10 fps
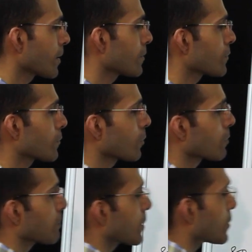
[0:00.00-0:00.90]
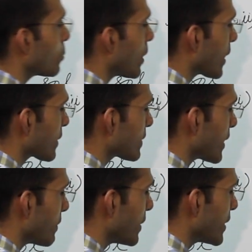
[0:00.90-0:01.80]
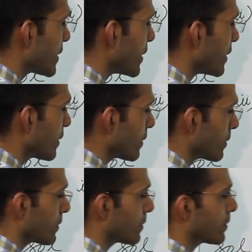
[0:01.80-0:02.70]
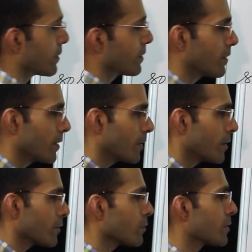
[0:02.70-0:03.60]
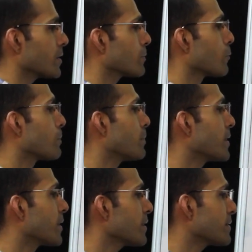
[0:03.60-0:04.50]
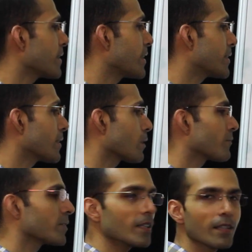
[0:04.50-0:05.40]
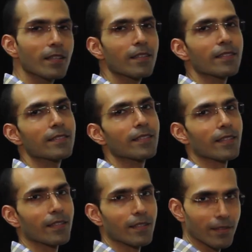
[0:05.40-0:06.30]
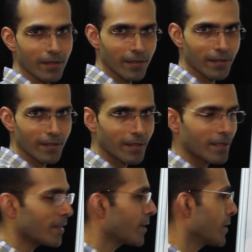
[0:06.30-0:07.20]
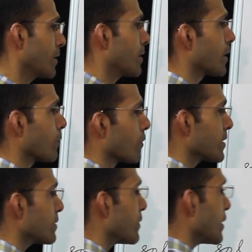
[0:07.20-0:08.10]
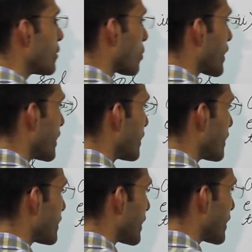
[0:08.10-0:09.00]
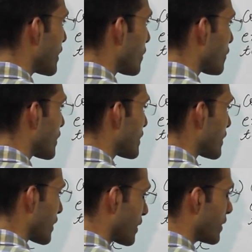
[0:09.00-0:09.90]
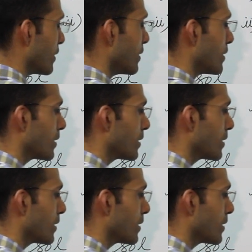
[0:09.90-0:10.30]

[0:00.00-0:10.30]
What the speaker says: So the two arcs say meet here. So this would be the center of the circle. Now once we locate the center of the circle,